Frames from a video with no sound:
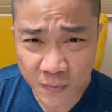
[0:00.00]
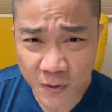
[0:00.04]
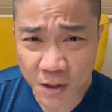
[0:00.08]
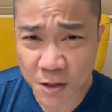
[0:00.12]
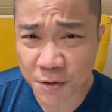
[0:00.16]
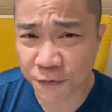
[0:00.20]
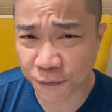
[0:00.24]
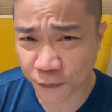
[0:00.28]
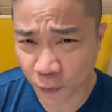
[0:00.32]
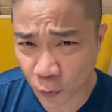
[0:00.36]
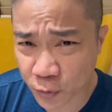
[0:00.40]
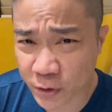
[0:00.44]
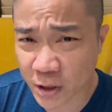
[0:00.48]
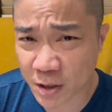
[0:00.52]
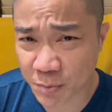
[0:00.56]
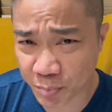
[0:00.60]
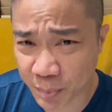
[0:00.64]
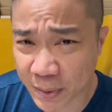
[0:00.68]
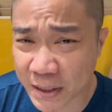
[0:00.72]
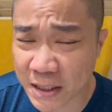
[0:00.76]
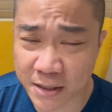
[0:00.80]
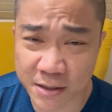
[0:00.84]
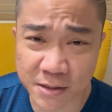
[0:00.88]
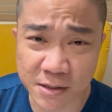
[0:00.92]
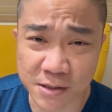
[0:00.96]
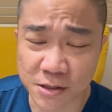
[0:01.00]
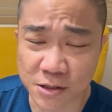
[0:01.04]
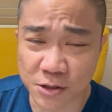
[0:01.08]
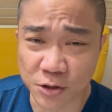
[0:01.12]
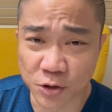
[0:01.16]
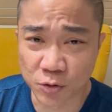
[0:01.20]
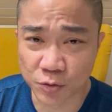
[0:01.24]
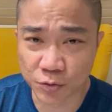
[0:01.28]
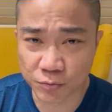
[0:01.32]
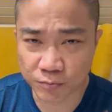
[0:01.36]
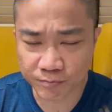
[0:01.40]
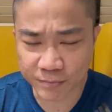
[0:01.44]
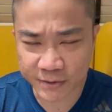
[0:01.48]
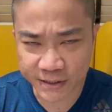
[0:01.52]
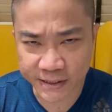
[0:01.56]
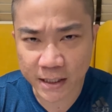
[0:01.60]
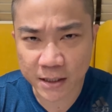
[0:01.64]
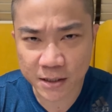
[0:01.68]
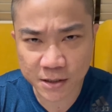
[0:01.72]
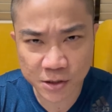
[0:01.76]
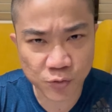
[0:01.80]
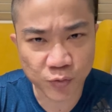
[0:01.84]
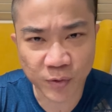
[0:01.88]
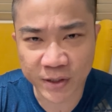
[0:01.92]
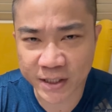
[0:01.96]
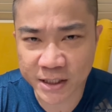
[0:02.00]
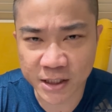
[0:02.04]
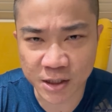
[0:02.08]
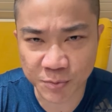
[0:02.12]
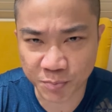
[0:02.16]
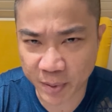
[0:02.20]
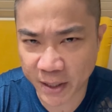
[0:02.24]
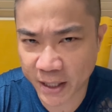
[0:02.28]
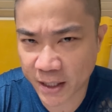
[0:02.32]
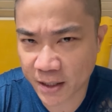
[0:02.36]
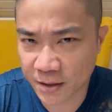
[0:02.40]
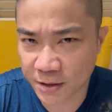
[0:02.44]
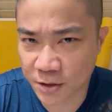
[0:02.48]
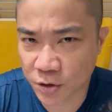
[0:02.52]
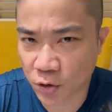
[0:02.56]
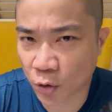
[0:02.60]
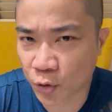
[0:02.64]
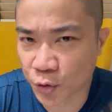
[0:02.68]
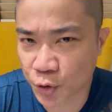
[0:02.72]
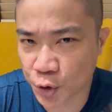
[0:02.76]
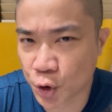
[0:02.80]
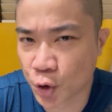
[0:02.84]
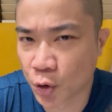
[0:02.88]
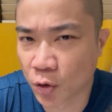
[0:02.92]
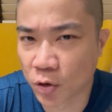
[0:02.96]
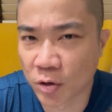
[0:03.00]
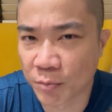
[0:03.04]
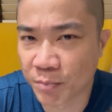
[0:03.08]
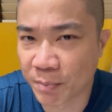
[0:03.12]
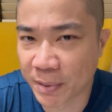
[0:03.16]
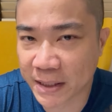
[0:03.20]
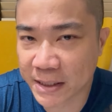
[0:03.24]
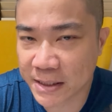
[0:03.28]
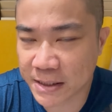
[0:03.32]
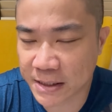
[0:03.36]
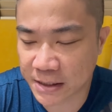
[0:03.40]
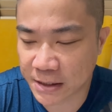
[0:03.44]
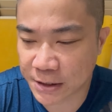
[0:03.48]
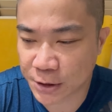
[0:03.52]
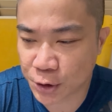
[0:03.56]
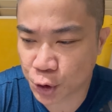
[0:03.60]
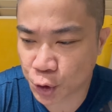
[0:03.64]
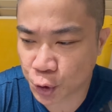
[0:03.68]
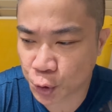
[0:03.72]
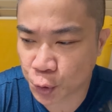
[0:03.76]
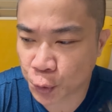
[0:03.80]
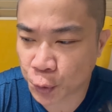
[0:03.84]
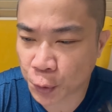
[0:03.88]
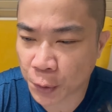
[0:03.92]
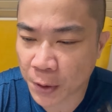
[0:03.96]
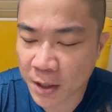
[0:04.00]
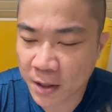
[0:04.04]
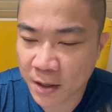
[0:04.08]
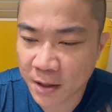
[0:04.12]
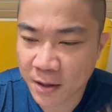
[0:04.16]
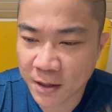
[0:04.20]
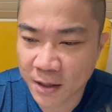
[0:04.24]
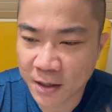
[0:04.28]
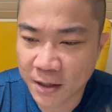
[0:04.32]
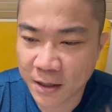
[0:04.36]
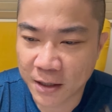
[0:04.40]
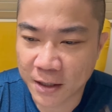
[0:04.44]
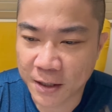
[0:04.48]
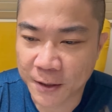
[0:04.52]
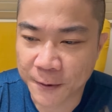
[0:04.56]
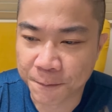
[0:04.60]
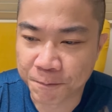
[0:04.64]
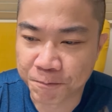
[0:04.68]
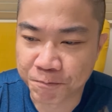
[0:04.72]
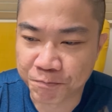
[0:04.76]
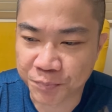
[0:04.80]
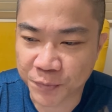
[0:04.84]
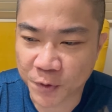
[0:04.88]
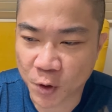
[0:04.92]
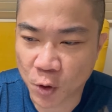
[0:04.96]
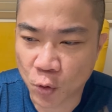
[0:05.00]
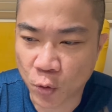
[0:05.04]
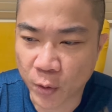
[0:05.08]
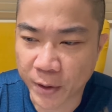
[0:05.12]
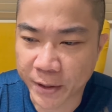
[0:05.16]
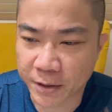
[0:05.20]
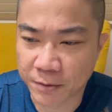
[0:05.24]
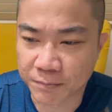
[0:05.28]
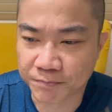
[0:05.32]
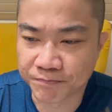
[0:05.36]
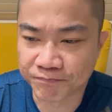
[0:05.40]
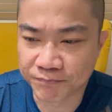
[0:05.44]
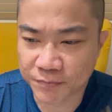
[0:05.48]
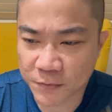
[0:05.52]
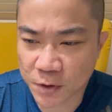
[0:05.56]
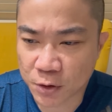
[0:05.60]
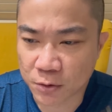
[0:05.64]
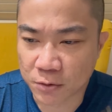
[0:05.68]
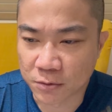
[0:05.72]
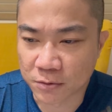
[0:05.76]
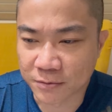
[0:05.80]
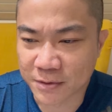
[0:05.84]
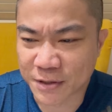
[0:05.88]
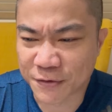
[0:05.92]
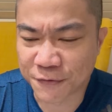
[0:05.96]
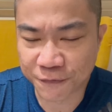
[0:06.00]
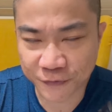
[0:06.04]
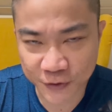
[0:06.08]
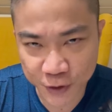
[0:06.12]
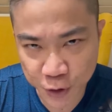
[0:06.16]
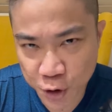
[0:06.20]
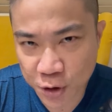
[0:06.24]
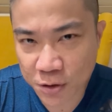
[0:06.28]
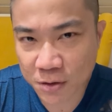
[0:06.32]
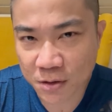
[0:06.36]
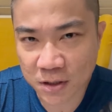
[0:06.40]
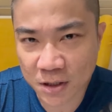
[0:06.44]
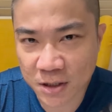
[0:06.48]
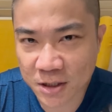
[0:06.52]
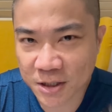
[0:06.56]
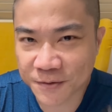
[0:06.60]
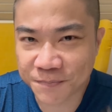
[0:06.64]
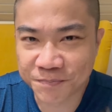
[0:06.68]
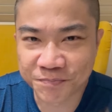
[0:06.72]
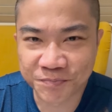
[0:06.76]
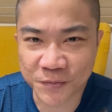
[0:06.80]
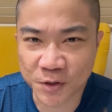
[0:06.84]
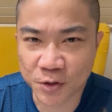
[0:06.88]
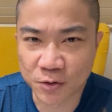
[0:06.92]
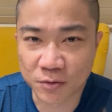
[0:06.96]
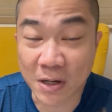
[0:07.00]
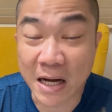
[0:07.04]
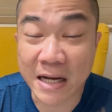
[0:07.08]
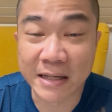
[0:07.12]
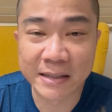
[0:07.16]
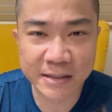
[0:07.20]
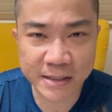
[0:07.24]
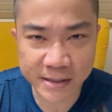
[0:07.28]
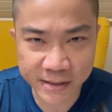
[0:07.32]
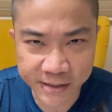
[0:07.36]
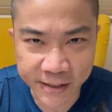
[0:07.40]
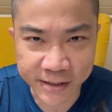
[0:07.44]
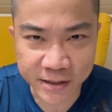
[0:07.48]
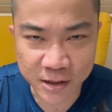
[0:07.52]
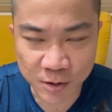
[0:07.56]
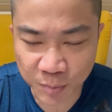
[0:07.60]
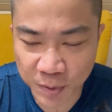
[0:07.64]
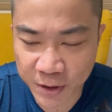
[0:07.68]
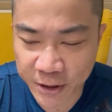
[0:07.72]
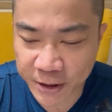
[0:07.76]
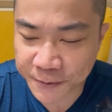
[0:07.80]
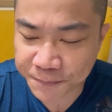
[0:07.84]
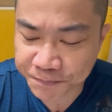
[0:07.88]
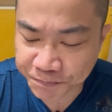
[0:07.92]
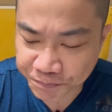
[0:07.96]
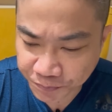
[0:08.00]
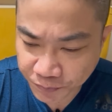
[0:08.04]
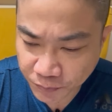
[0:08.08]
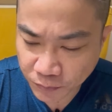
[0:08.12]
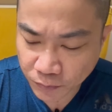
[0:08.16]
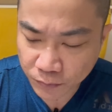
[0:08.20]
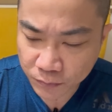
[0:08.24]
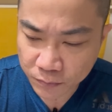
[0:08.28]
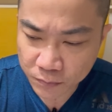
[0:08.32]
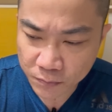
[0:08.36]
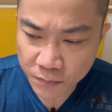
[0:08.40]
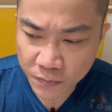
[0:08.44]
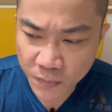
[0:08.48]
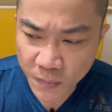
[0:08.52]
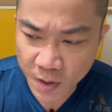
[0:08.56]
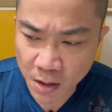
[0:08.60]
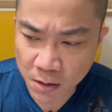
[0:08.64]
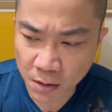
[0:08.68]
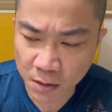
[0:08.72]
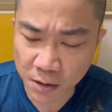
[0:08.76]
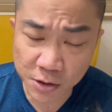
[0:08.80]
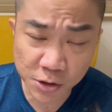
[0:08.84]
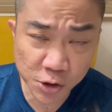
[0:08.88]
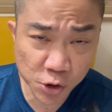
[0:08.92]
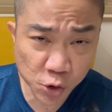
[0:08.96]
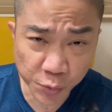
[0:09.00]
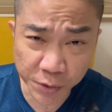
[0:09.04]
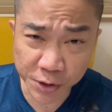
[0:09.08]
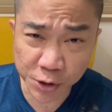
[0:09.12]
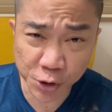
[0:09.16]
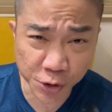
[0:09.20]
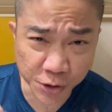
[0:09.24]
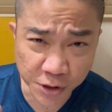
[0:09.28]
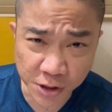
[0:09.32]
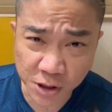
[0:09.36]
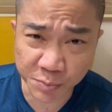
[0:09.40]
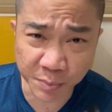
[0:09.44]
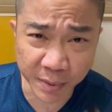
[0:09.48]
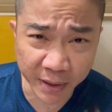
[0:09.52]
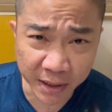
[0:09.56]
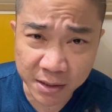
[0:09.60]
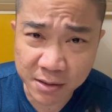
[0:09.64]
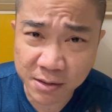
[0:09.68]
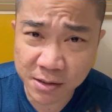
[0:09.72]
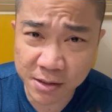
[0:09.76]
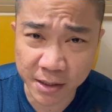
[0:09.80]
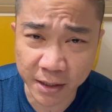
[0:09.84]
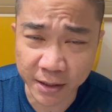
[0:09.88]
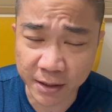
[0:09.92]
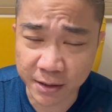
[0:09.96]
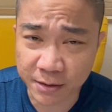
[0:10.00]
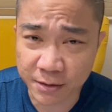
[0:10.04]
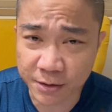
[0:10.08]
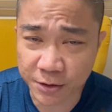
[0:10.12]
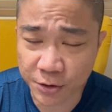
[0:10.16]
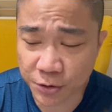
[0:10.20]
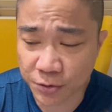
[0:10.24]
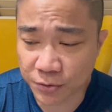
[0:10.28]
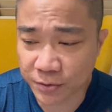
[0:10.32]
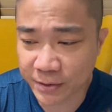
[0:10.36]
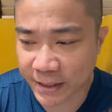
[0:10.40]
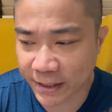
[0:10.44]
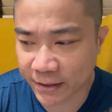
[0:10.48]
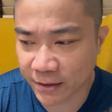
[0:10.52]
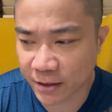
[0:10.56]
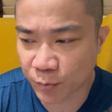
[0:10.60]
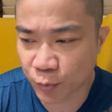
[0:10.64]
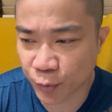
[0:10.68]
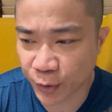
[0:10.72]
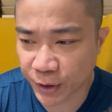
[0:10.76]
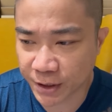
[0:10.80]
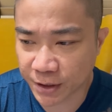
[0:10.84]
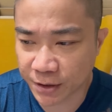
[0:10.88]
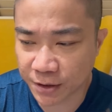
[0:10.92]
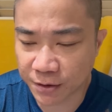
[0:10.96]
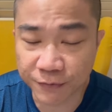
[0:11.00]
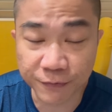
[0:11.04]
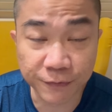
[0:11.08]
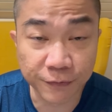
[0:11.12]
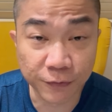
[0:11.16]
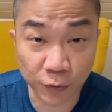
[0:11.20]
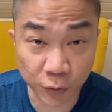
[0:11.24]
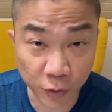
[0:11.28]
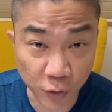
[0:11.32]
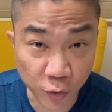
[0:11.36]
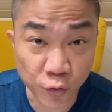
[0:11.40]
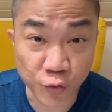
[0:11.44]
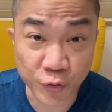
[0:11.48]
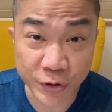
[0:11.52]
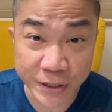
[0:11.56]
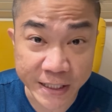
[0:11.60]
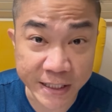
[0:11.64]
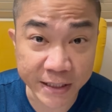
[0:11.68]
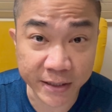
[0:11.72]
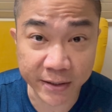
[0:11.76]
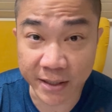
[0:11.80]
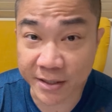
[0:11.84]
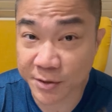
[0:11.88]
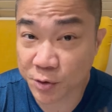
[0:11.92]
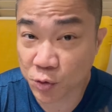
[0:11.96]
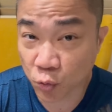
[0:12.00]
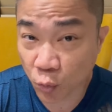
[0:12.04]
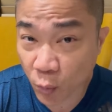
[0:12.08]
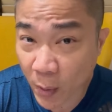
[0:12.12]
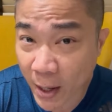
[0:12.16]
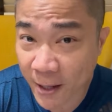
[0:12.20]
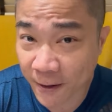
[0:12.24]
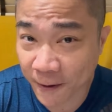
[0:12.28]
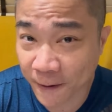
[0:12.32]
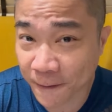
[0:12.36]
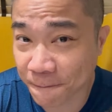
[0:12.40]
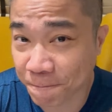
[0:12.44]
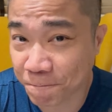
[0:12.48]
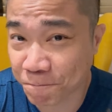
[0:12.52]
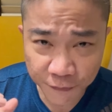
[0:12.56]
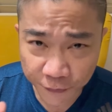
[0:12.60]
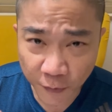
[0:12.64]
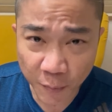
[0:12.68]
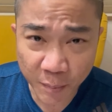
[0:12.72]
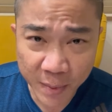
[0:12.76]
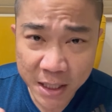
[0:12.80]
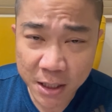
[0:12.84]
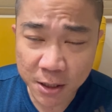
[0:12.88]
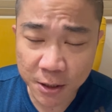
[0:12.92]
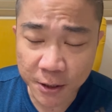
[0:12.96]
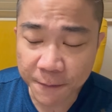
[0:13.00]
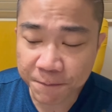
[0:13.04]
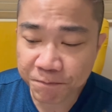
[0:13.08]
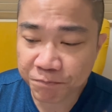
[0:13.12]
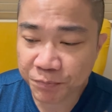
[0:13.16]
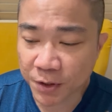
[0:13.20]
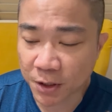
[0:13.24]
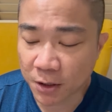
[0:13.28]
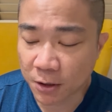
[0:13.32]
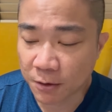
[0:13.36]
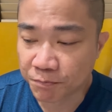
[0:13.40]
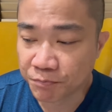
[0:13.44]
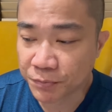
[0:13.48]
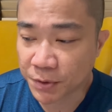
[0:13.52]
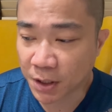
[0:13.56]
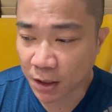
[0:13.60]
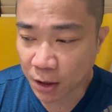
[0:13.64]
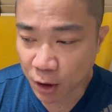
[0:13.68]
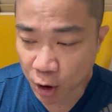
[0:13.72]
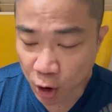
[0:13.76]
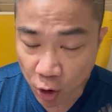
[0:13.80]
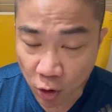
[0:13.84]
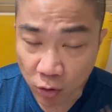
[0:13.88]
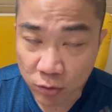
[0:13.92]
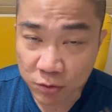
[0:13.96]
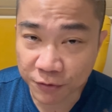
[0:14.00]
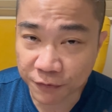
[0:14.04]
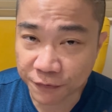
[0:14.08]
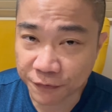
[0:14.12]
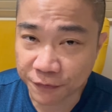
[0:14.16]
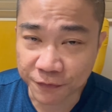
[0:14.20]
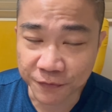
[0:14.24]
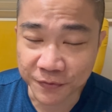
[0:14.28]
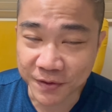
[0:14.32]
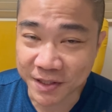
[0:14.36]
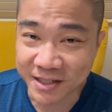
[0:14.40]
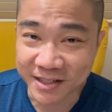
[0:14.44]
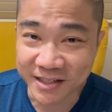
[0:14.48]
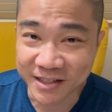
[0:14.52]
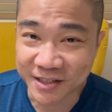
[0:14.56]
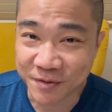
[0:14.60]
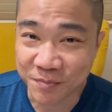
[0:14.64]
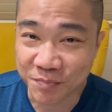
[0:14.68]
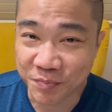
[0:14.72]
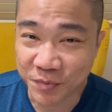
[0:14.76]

folded billets, does really depend on your ability to quite, efficiently, undetectably switch these billets and get them ready for the read as well. For me, a lot of the